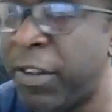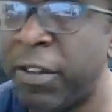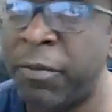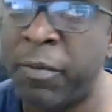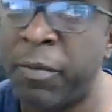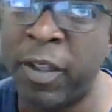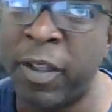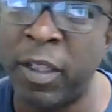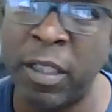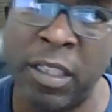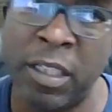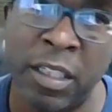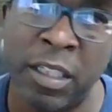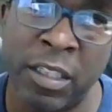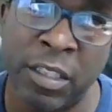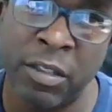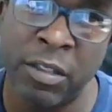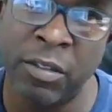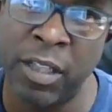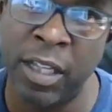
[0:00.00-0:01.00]
the ability
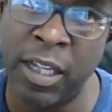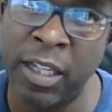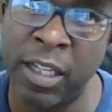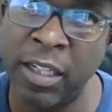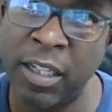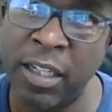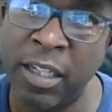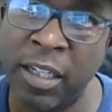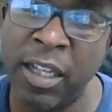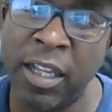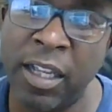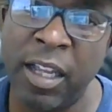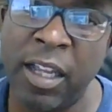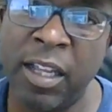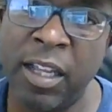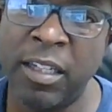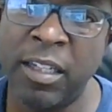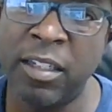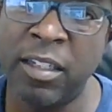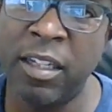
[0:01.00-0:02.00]
to do that,
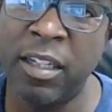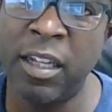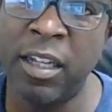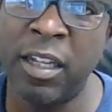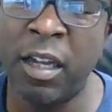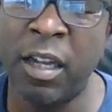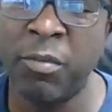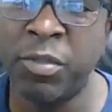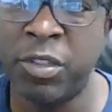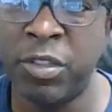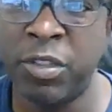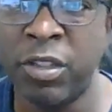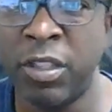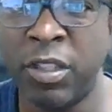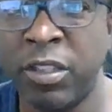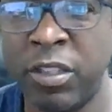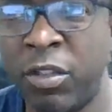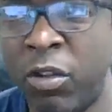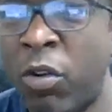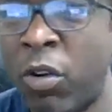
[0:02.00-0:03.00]
and I'm sure
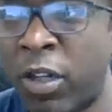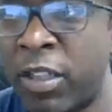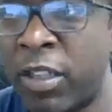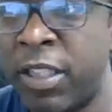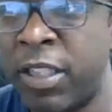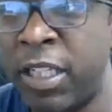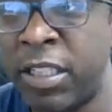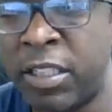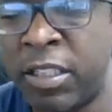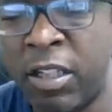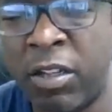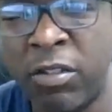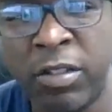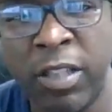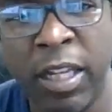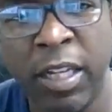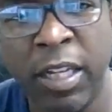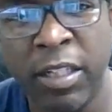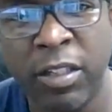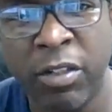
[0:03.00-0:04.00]
that your organization don't
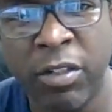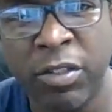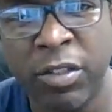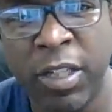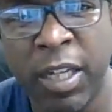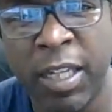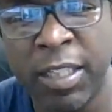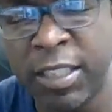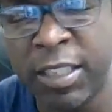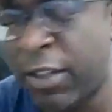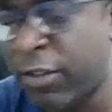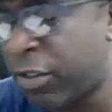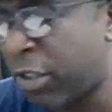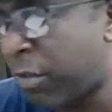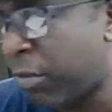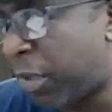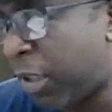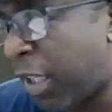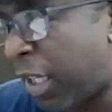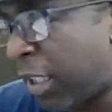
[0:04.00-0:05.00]
you guys have something